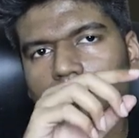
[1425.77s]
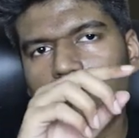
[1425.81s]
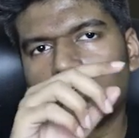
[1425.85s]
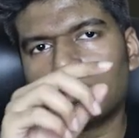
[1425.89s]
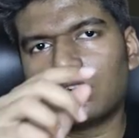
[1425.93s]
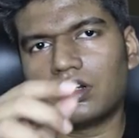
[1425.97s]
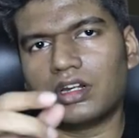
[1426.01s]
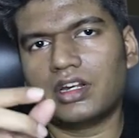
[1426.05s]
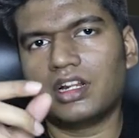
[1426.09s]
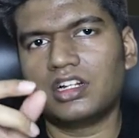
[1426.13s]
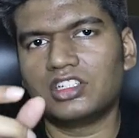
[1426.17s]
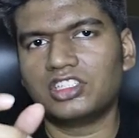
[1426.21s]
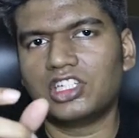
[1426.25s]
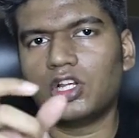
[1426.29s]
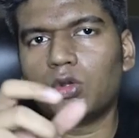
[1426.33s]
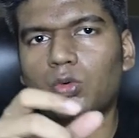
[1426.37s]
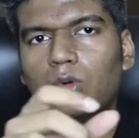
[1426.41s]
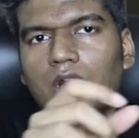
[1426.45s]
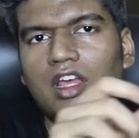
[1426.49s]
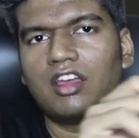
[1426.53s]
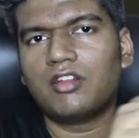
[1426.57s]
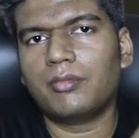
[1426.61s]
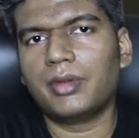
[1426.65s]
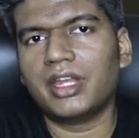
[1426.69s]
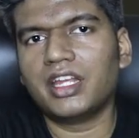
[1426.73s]
credential would
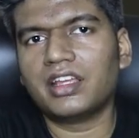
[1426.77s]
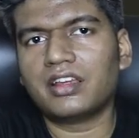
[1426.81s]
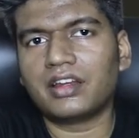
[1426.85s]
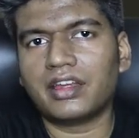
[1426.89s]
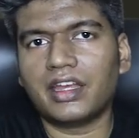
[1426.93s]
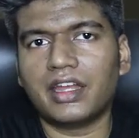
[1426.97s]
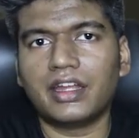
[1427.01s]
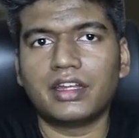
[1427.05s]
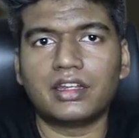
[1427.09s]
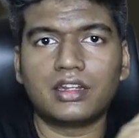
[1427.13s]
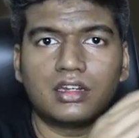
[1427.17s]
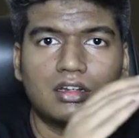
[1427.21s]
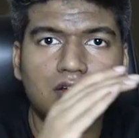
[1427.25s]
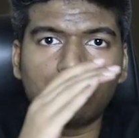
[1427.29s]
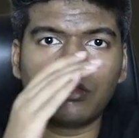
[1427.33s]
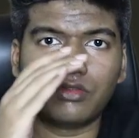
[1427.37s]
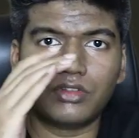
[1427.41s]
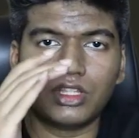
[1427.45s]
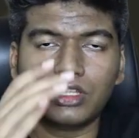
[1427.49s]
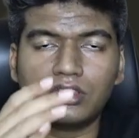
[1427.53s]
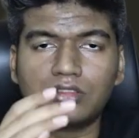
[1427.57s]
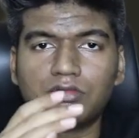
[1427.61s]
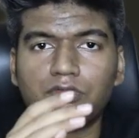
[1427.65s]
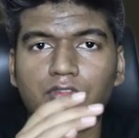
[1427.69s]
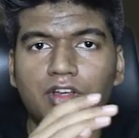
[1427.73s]
have been created
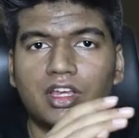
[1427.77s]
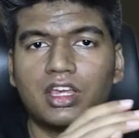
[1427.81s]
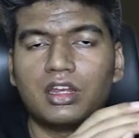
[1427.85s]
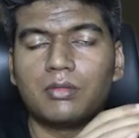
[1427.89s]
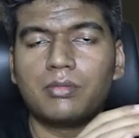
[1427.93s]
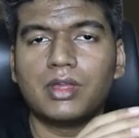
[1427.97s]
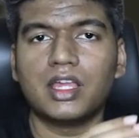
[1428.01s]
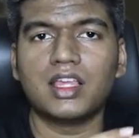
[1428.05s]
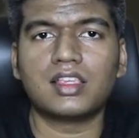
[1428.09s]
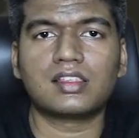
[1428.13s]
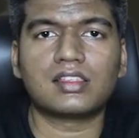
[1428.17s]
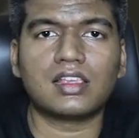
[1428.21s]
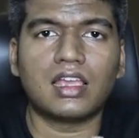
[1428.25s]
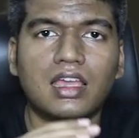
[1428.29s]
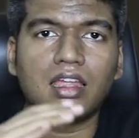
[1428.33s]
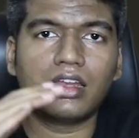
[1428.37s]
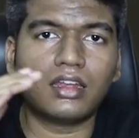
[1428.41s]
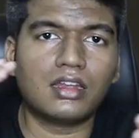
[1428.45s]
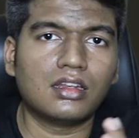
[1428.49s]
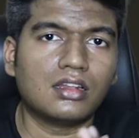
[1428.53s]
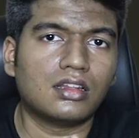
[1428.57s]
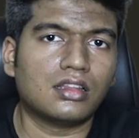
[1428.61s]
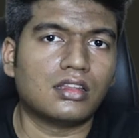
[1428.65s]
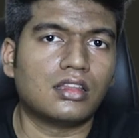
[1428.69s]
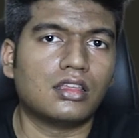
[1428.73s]
with Firebase
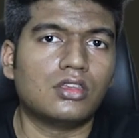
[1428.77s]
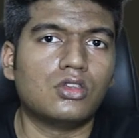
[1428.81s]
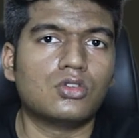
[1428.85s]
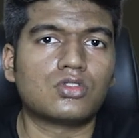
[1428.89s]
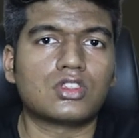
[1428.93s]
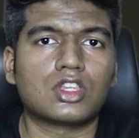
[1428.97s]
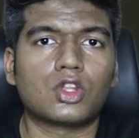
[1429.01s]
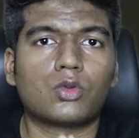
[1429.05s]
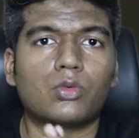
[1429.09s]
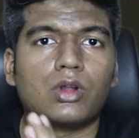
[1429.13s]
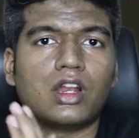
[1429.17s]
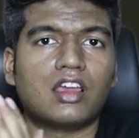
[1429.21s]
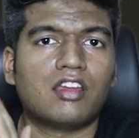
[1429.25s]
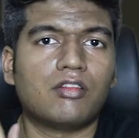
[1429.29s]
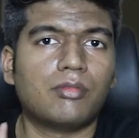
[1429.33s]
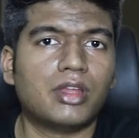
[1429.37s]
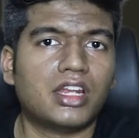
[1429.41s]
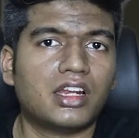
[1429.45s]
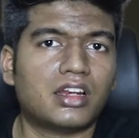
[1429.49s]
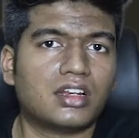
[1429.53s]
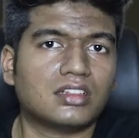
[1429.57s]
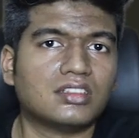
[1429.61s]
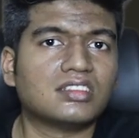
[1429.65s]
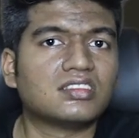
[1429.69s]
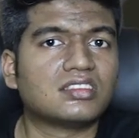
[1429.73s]
and the user would have been
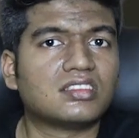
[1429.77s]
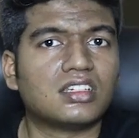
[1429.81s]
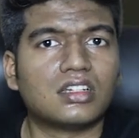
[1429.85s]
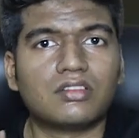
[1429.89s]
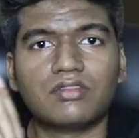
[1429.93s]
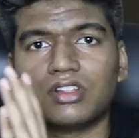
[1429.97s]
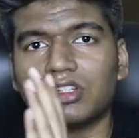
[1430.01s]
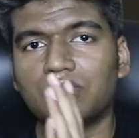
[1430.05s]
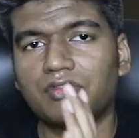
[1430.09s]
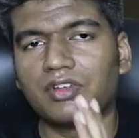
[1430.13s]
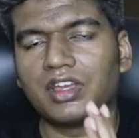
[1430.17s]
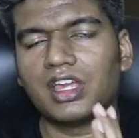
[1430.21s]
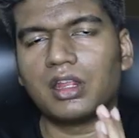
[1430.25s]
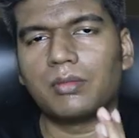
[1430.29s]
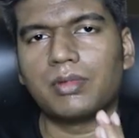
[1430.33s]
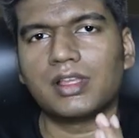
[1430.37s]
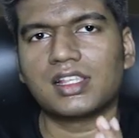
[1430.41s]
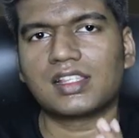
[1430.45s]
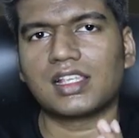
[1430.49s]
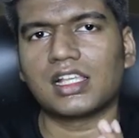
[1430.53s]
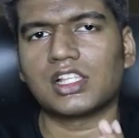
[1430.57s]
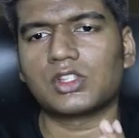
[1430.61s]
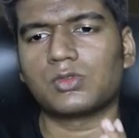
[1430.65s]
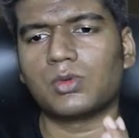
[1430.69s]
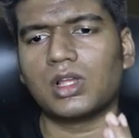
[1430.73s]
registered with Firebase
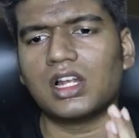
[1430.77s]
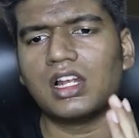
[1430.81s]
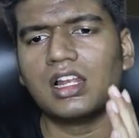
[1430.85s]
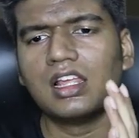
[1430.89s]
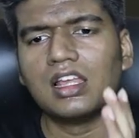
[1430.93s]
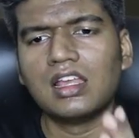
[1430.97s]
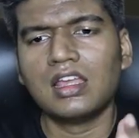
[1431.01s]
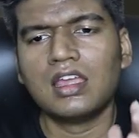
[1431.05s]
as well.